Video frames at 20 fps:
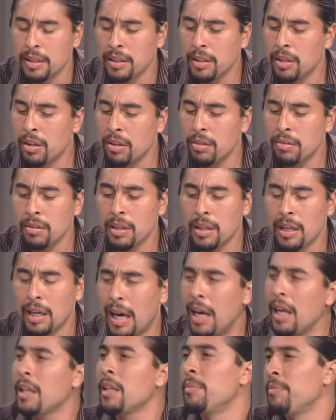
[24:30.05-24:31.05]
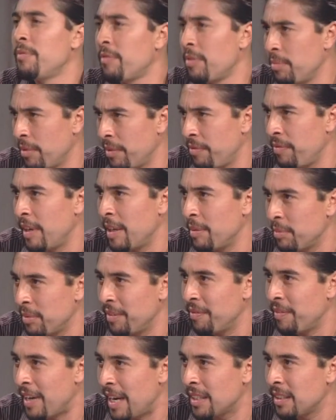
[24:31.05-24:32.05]
You know, I come from a
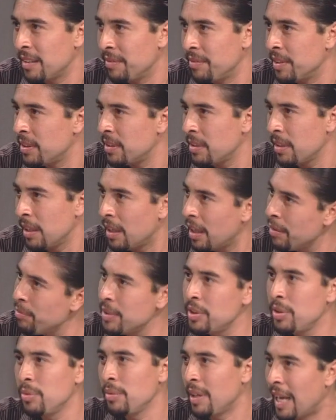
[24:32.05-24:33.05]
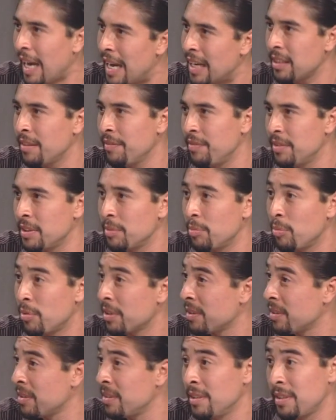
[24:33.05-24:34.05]
family of activists, and I've been doing activism
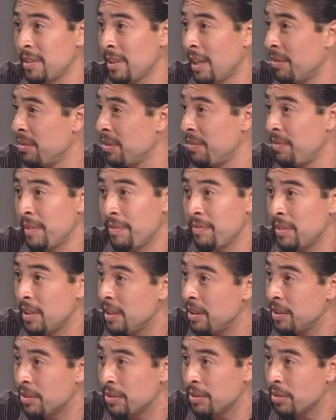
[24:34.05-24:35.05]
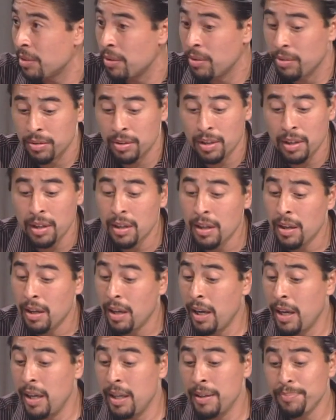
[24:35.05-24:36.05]
work since I was 15 years old.
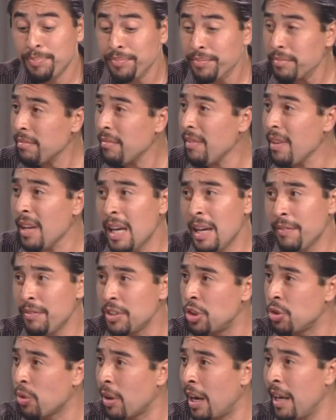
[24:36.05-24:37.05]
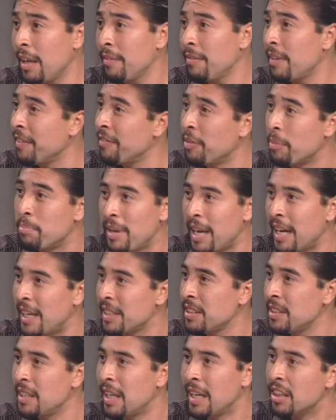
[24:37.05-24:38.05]
And I have a drive, I have a
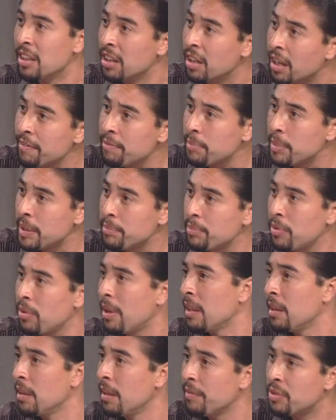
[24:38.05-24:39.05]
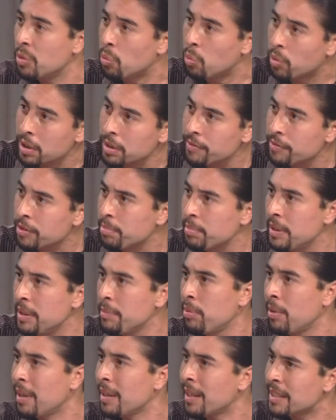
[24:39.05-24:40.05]
passion, I love people, I love to work for
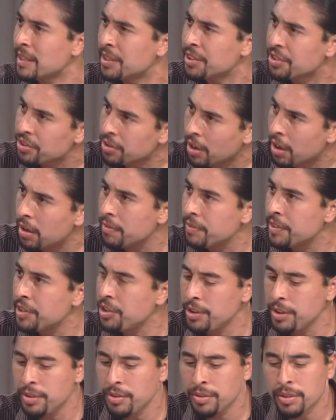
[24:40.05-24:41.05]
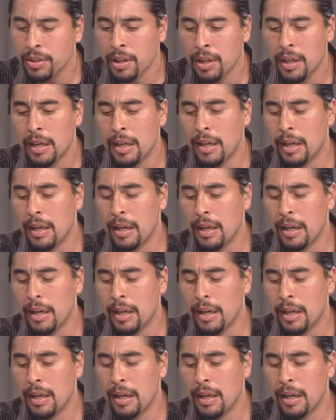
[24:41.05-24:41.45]
people, I like to solve issues.